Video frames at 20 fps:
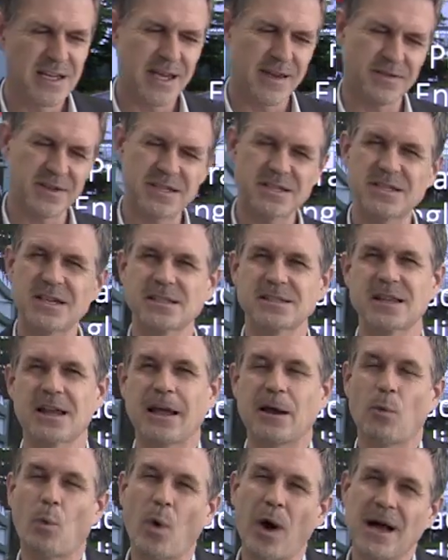If it's just
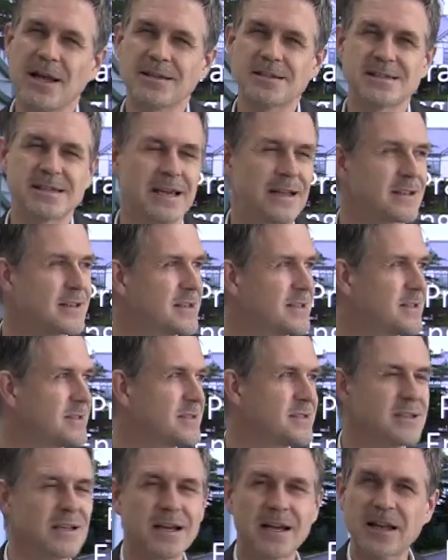like 1
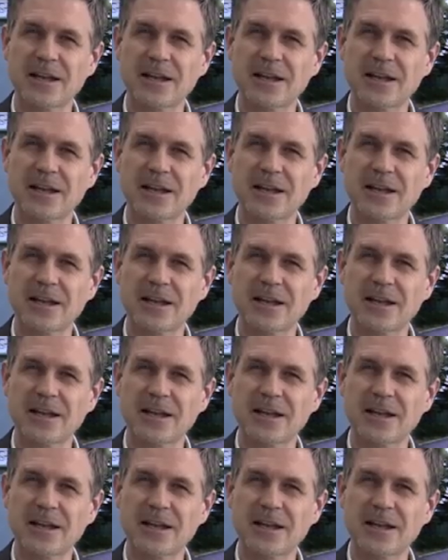sentence,